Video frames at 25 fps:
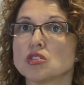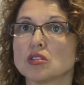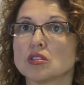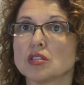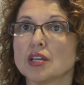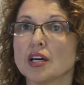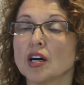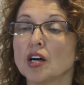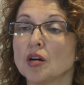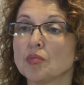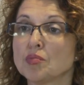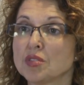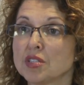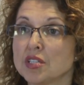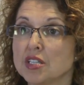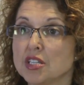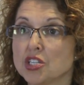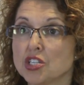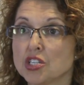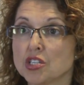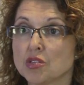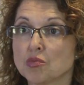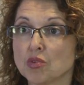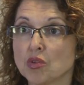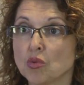to help
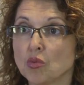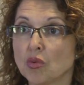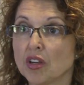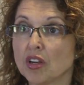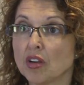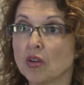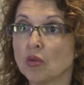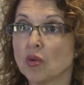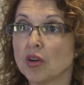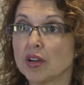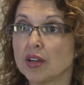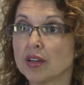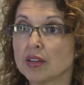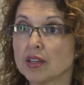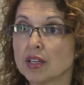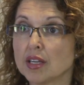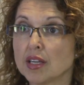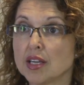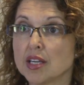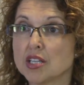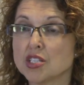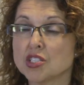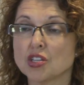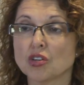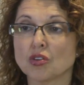teachers with one on one
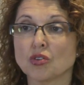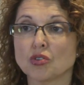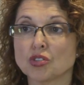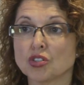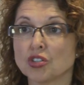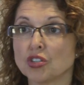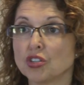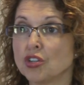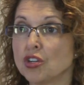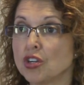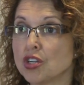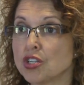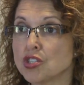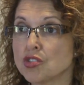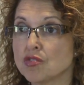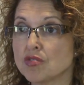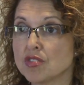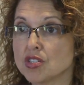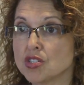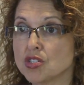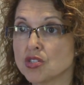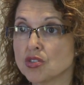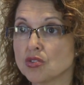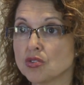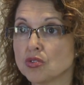kids, they go to
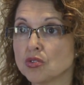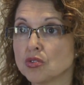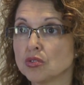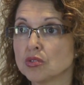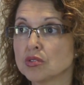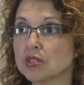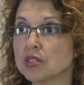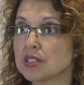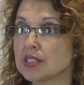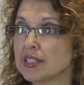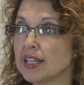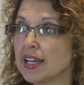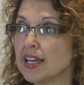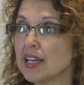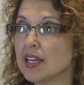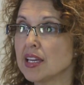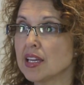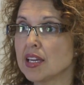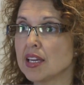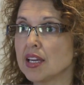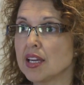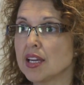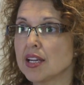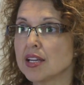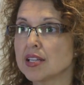nursery schools,
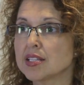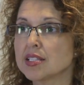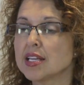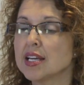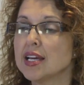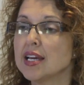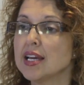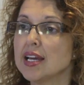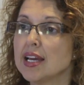daycares,